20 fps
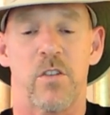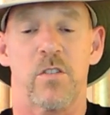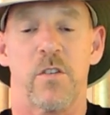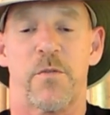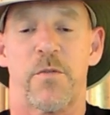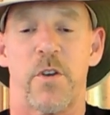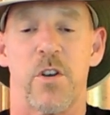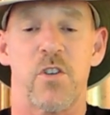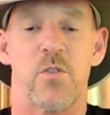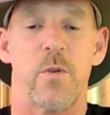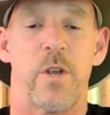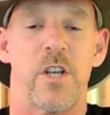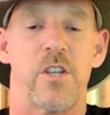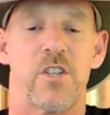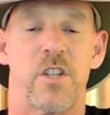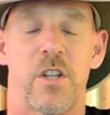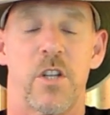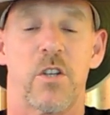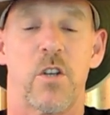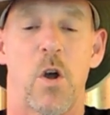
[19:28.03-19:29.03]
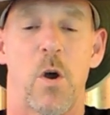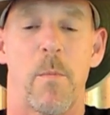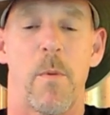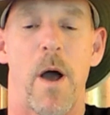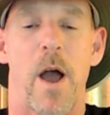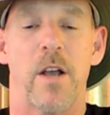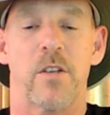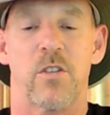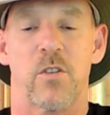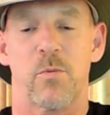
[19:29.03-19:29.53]
so first region, the toe
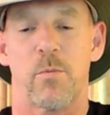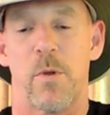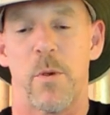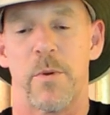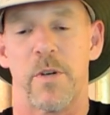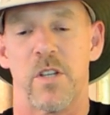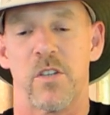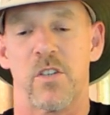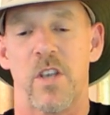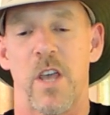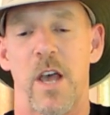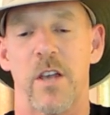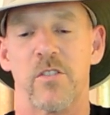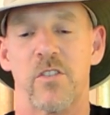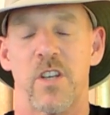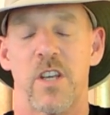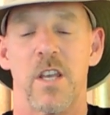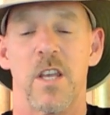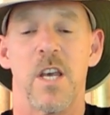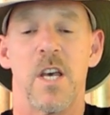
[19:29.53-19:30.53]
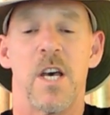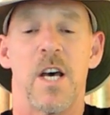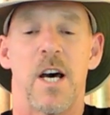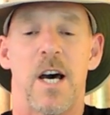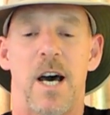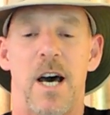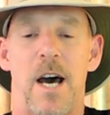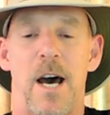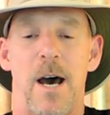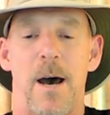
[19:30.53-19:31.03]
box, as we were discussing,
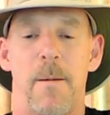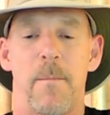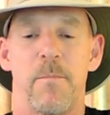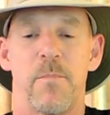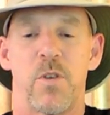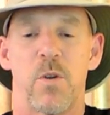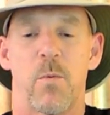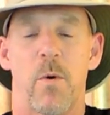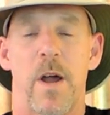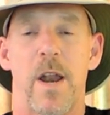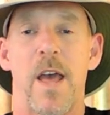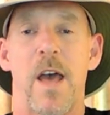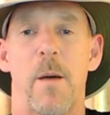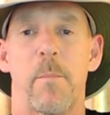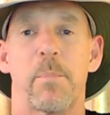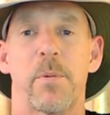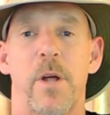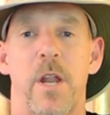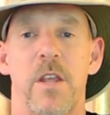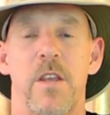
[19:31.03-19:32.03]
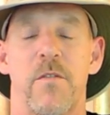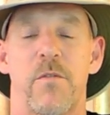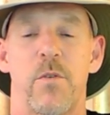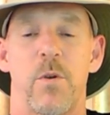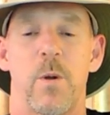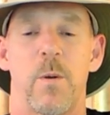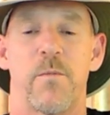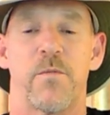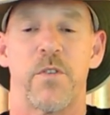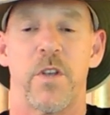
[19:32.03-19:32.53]
you want to have plenty of
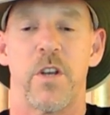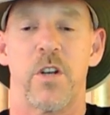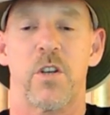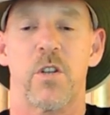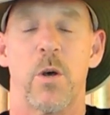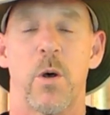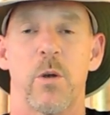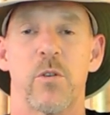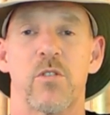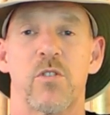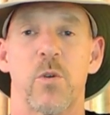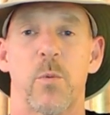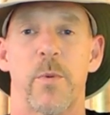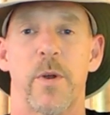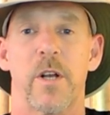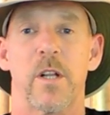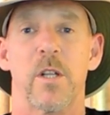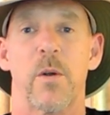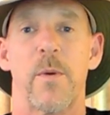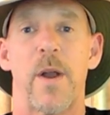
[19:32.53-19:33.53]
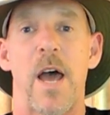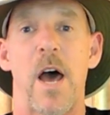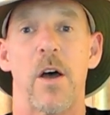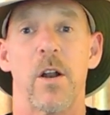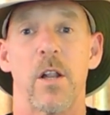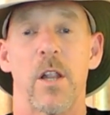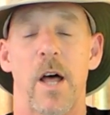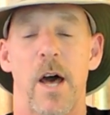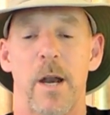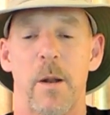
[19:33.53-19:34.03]
room for your toes to wiggle
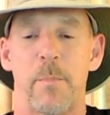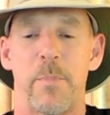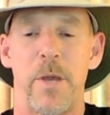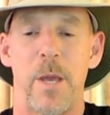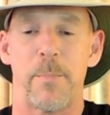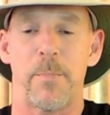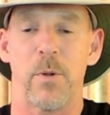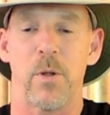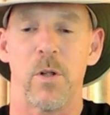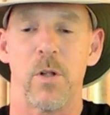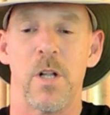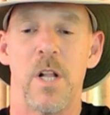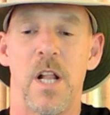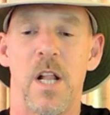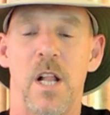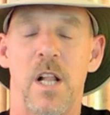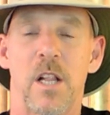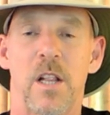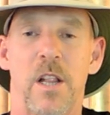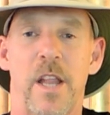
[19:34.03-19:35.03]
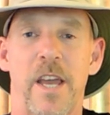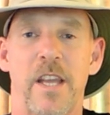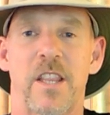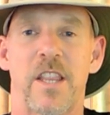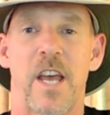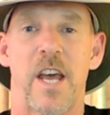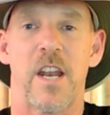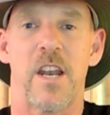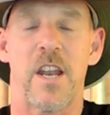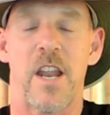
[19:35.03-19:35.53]
around. A lot of people like
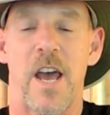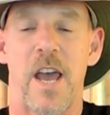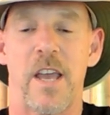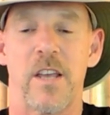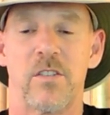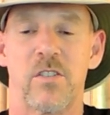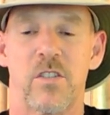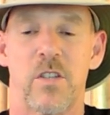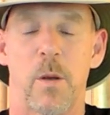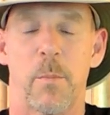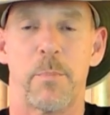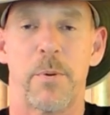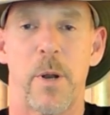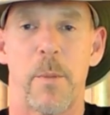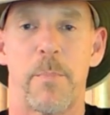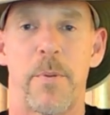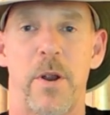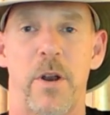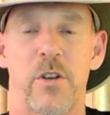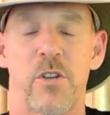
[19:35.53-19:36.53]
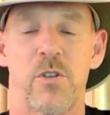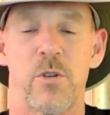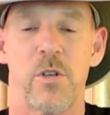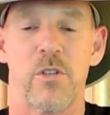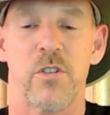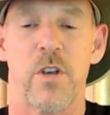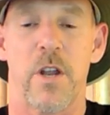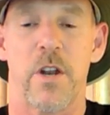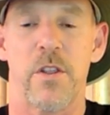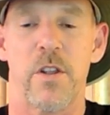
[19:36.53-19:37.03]
that nice, they'll put a pair of
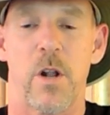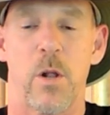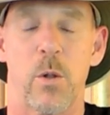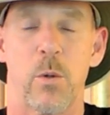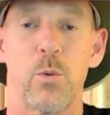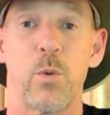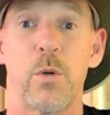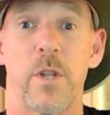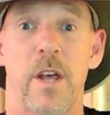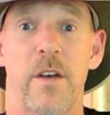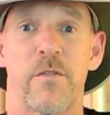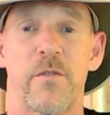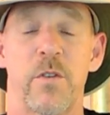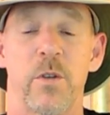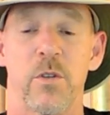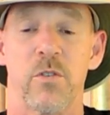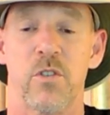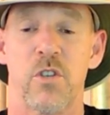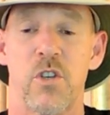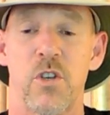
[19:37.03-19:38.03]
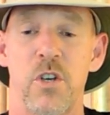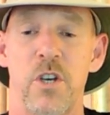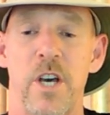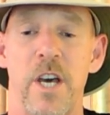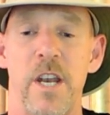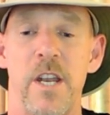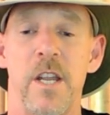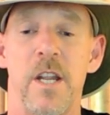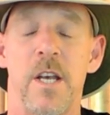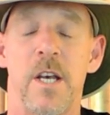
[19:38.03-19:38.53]
shoes on and they're like, ooh, that feels
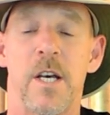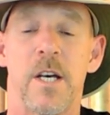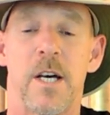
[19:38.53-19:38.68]
good.